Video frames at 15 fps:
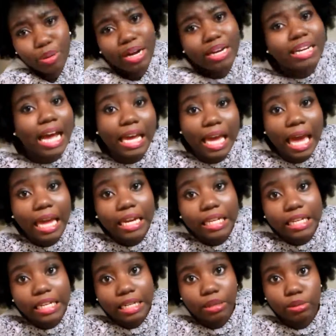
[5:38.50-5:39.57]
What? I
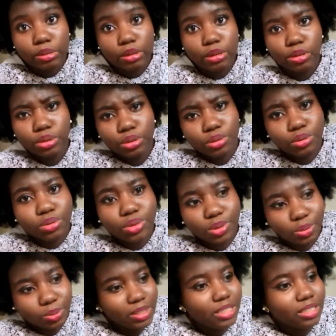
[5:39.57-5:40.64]
hated it. It was too
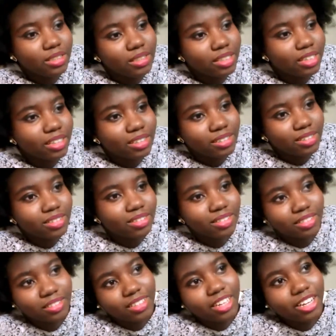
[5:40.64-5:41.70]
sweet. Like,
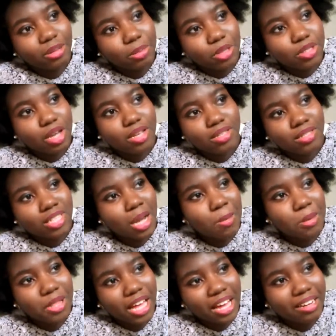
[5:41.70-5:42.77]
the caramel sauce on
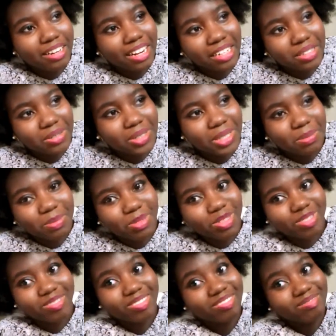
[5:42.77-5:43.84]
top of that ice cream,
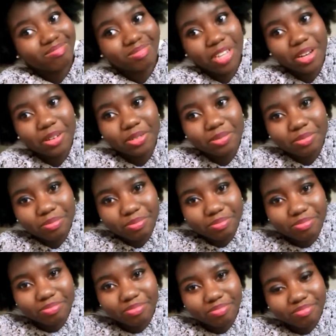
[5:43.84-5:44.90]
no.
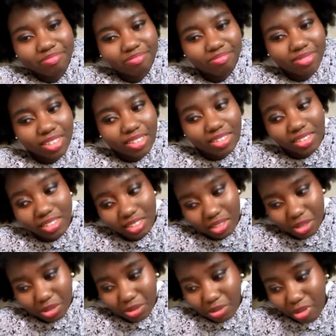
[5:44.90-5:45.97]

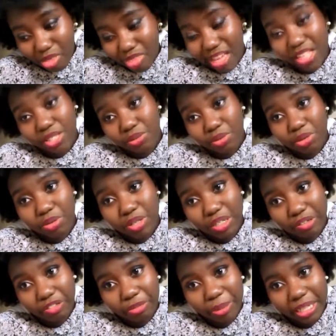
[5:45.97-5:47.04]
So that's
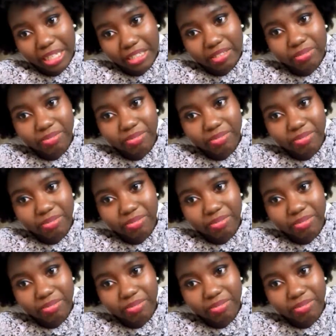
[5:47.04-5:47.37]
ruined for me.